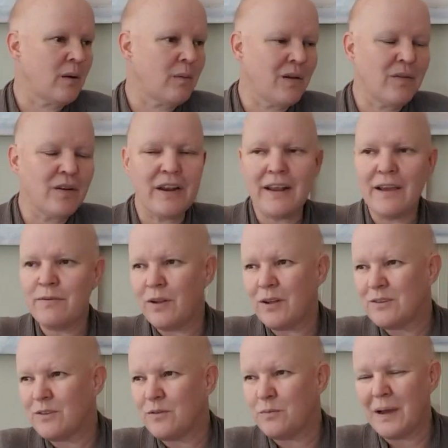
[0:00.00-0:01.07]
and I'm never going to have
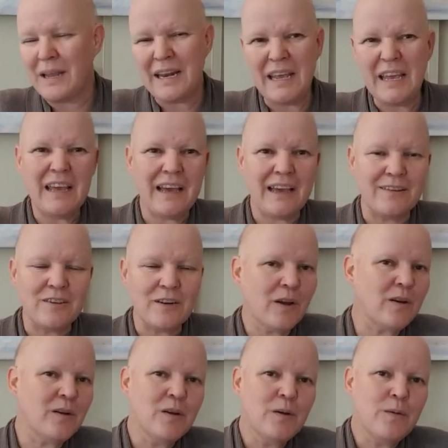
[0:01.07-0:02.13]
lots of money, and
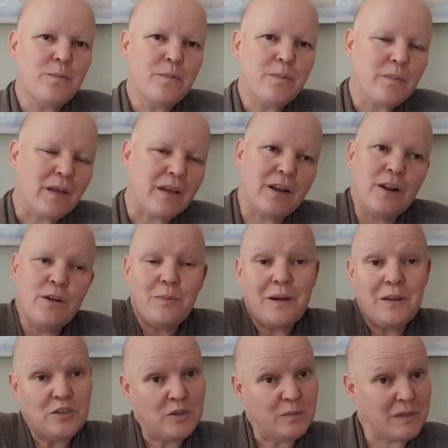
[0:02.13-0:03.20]
you know, I don't know
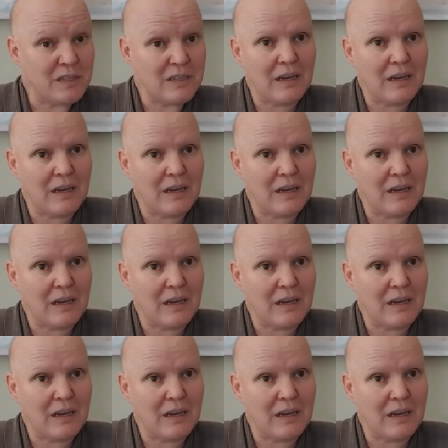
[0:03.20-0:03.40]
about you,